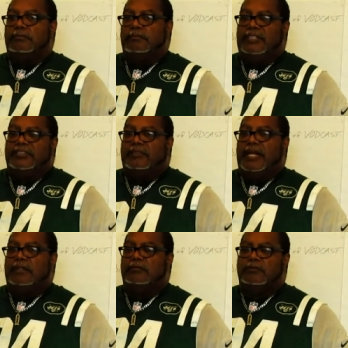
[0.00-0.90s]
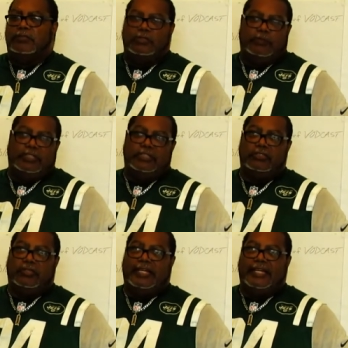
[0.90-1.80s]
Messing around? What do you
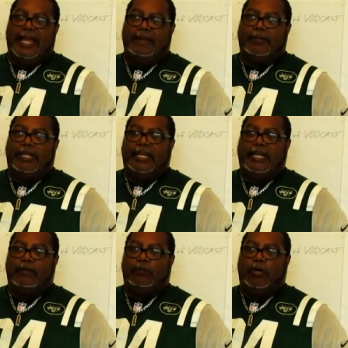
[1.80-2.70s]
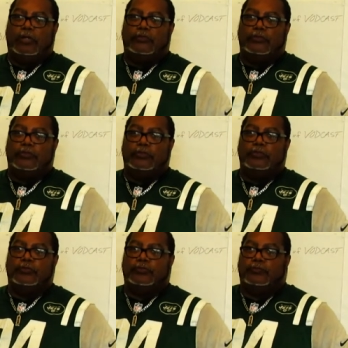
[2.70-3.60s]
do? Like gameplay,
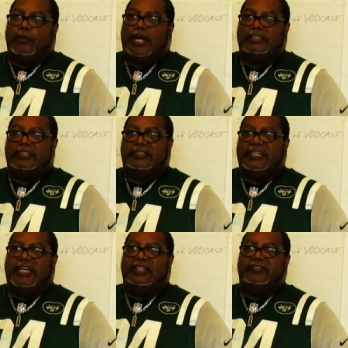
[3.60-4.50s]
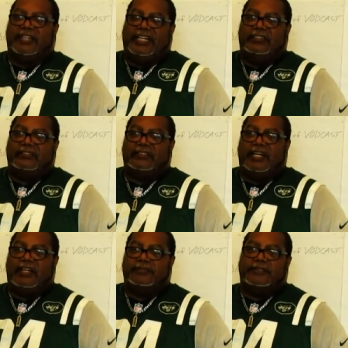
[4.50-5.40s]
walkthroughs, watching things, saying
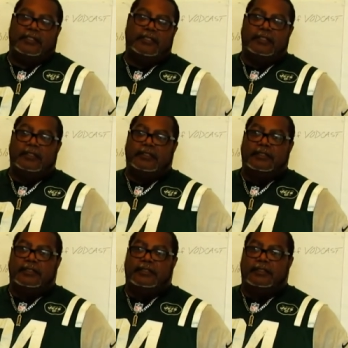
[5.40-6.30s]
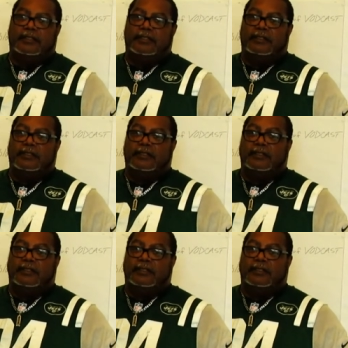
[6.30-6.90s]
stuff? saying, saying stuff.